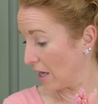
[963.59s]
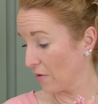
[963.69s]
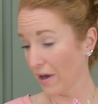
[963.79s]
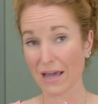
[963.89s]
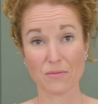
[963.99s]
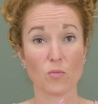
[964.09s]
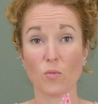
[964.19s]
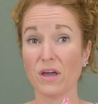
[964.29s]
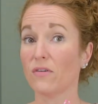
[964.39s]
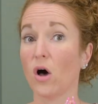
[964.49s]
Okay,
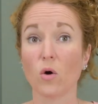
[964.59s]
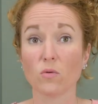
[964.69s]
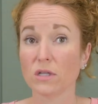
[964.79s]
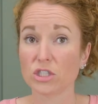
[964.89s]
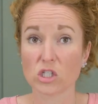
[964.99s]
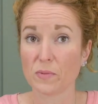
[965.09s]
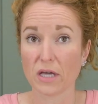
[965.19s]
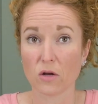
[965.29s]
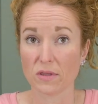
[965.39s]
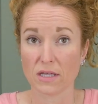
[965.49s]
we have only just
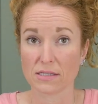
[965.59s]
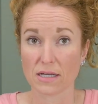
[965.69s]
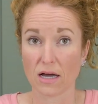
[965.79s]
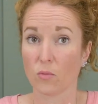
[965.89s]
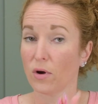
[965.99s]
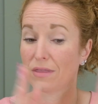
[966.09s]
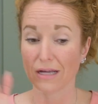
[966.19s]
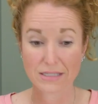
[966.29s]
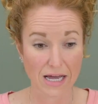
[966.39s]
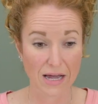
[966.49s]
begun with this. We're at
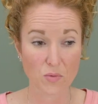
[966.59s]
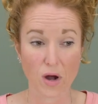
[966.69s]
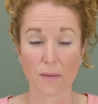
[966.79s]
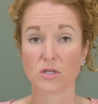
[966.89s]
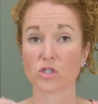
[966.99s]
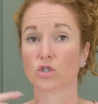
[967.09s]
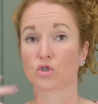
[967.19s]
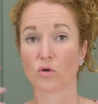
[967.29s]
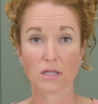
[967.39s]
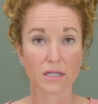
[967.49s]
that time where I'm gonna start
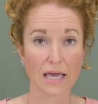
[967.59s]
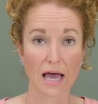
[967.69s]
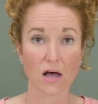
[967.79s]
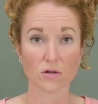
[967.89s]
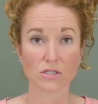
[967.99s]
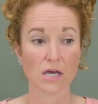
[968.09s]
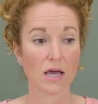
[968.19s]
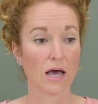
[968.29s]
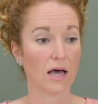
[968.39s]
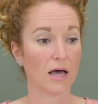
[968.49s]
trickling out
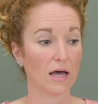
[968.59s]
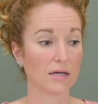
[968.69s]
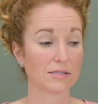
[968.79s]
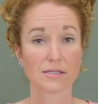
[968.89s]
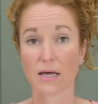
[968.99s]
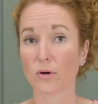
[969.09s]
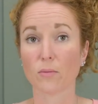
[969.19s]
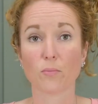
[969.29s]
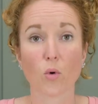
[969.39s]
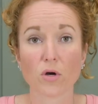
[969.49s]

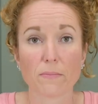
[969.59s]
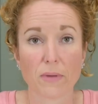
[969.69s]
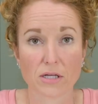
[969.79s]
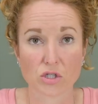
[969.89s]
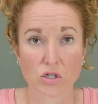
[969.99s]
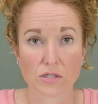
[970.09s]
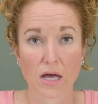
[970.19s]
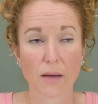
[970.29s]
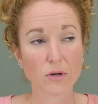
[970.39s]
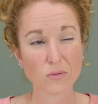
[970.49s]
summer boredom busters.
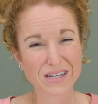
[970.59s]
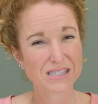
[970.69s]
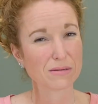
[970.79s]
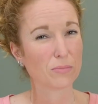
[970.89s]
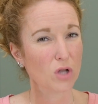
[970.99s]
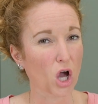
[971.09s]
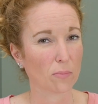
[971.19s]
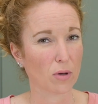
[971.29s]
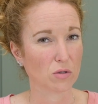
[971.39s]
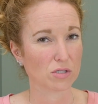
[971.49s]
I'm gonna write some
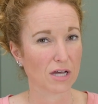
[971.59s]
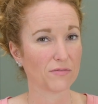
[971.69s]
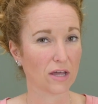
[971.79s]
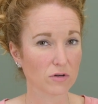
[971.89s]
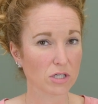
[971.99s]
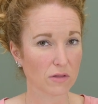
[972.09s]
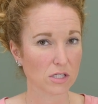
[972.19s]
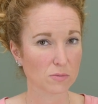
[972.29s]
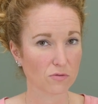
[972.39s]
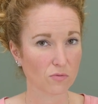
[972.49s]
blog posts. I've never done
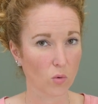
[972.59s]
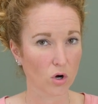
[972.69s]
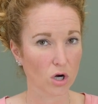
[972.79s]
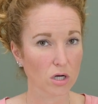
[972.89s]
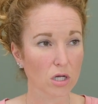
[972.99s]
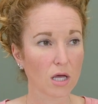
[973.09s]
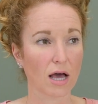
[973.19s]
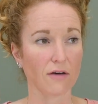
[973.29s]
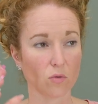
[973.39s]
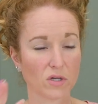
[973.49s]
this before.
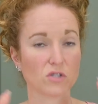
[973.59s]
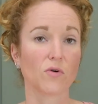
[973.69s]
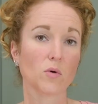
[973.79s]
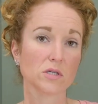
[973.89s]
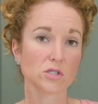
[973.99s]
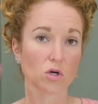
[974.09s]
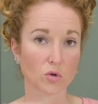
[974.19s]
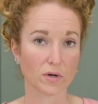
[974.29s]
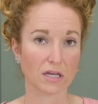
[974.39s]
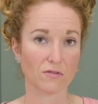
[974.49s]
I've always focused on
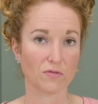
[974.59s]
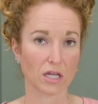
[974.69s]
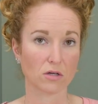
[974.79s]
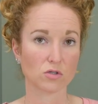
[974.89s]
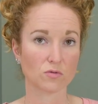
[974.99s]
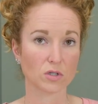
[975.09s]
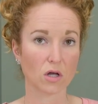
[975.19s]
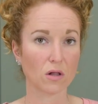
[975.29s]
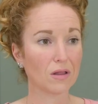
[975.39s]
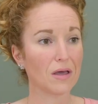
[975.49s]
creating videos for
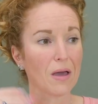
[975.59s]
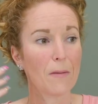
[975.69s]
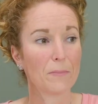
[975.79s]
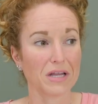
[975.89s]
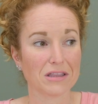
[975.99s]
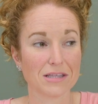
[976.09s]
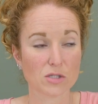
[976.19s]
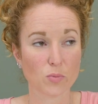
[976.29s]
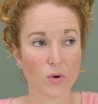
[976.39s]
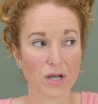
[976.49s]
y'all, but at
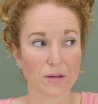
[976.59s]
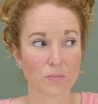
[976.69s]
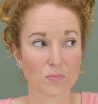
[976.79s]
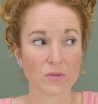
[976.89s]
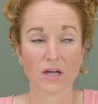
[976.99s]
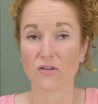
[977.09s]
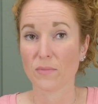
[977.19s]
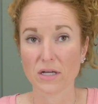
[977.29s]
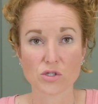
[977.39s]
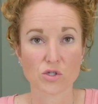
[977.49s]
this point, I've
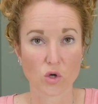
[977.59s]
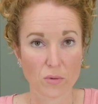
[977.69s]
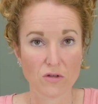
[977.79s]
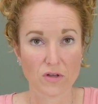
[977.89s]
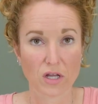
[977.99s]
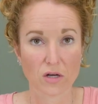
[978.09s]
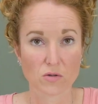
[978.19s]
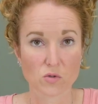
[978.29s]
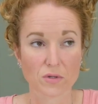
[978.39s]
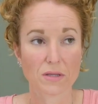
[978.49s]
made so many
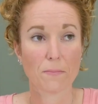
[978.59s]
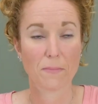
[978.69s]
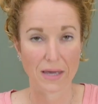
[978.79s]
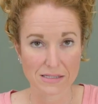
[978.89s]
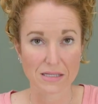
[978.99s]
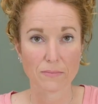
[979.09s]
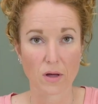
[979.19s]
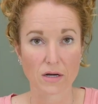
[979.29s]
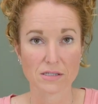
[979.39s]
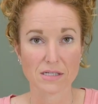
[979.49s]
videos with amazing
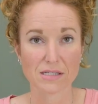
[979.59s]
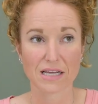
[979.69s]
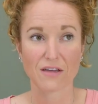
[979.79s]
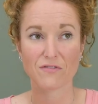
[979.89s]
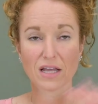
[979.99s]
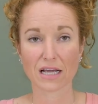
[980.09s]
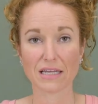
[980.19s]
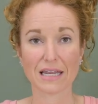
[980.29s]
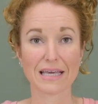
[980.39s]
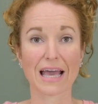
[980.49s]
boxes that I feel like I
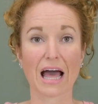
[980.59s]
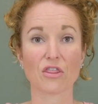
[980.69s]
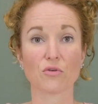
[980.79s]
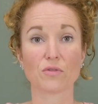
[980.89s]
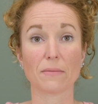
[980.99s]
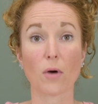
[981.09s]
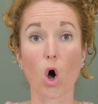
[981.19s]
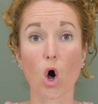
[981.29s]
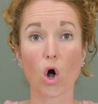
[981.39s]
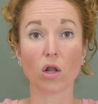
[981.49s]
need to gather them
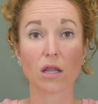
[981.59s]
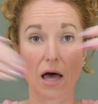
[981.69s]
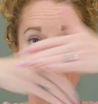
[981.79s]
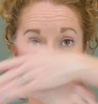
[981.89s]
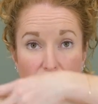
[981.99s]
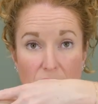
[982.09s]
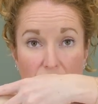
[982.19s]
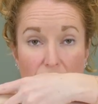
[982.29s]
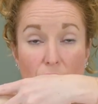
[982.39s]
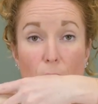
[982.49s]
all up,
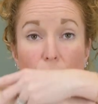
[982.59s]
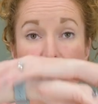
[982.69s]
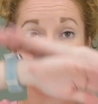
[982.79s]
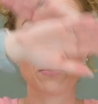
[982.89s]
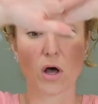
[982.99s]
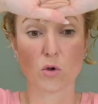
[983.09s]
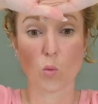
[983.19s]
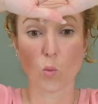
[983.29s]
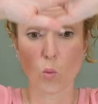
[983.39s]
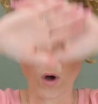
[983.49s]
put them on
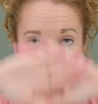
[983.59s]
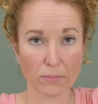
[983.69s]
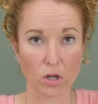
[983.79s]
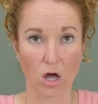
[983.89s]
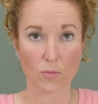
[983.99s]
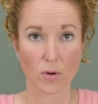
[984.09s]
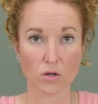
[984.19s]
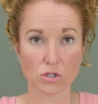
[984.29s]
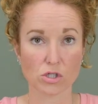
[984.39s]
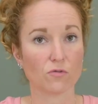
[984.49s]
one blog
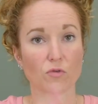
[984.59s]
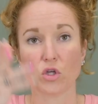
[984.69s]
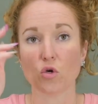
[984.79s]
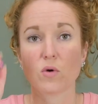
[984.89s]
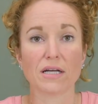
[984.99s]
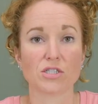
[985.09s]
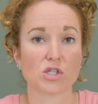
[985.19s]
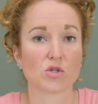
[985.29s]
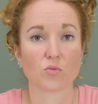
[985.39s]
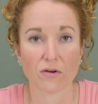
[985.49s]
post for you guys
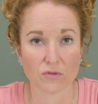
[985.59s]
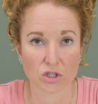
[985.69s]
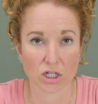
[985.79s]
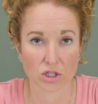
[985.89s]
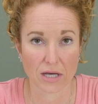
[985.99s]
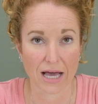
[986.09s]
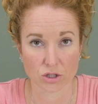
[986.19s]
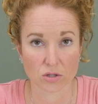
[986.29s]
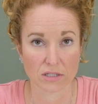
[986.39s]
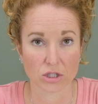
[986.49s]
just to reference
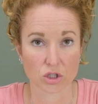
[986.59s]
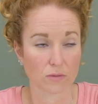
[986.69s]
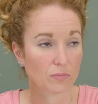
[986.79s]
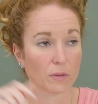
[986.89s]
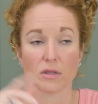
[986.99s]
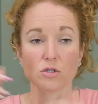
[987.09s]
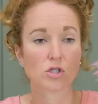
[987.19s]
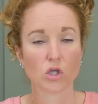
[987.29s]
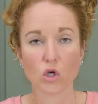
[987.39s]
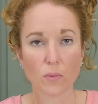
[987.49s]
at your leisure. I mean, there's
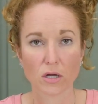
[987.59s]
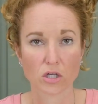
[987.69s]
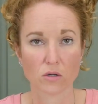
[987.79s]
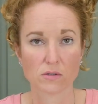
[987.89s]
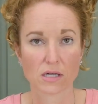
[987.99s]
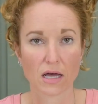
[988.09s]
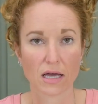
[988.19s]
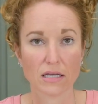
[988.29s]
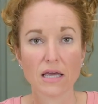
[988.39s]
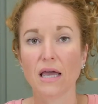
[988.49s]
the coupon code
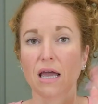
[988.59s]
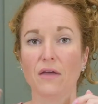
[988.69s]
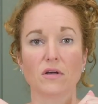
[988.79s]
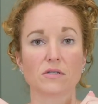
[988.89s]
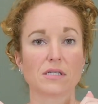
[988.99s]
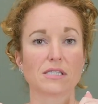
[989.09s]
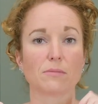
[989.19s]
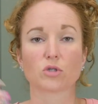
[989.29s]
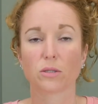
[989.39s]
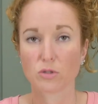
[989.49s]
site and there's a
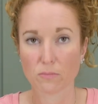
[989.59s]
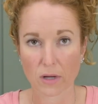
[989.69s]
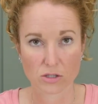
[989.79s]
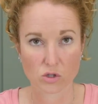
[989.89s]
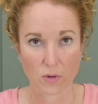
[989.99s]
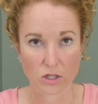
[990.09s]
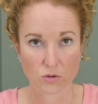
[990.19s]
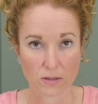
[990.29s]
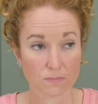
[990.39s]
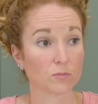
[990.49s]
subscription box
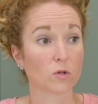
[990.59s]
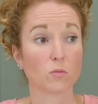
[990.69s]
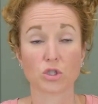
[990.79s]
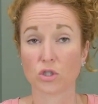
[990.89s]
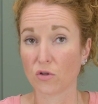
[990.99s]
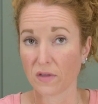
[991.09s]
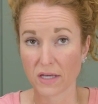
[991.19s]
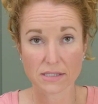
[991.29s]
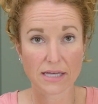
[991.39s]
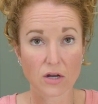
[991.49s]
directory, which you can go to the
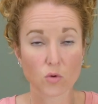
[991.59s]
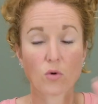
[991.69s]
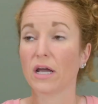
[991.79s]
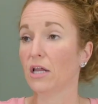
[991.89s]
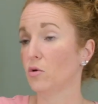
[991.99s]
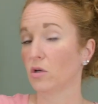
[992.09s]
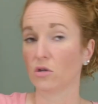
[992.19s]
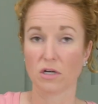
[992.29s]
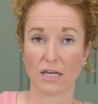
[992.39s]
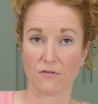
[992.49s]
kids category and you can
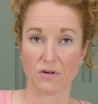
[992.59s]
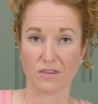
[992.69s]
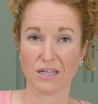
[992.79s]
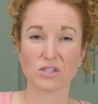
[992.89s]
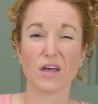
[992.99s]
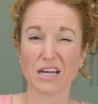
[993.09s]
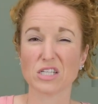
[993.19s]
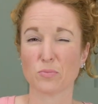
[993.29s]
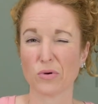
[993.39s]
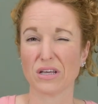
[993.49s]
look at everything. So that
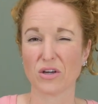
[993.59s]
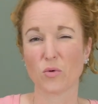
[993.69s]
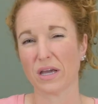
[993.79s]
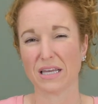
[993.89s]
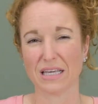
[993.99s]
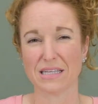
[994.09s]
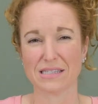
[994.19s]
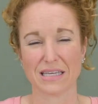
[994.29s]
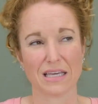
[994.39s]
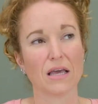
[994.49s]
is pretty quick and
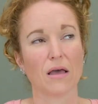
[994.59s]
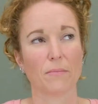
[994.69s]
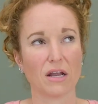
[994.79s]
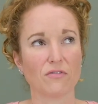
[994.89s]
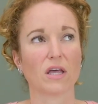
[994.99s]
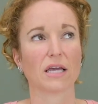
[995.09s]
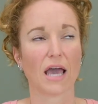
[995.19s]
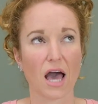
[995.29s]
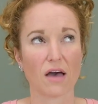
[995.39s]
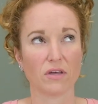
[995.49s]
easy. But I feel like
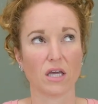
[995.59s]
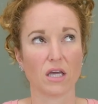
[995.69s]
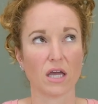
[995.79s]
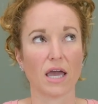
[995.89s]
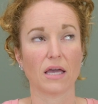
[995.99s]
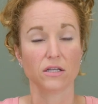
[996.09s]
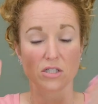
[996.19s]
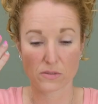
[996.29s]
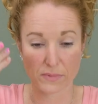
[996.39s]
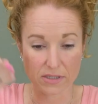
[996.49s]
having a
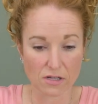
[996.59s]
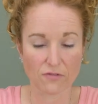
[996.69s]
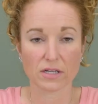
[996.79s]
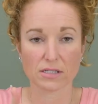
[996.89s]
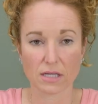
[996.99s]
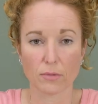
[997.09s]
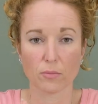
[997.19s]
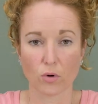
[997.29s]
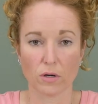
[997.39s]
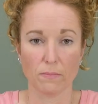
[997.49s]
specific summer
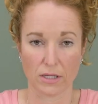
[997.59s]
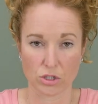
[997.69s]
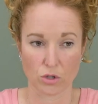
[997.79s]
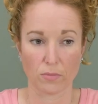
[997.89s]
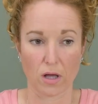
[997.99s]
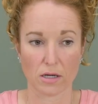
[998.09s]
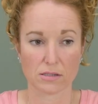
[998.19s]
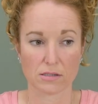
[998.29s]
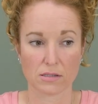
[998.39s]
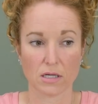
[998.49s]
boredom buster
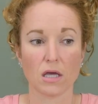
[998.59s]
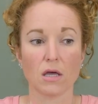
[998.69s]
box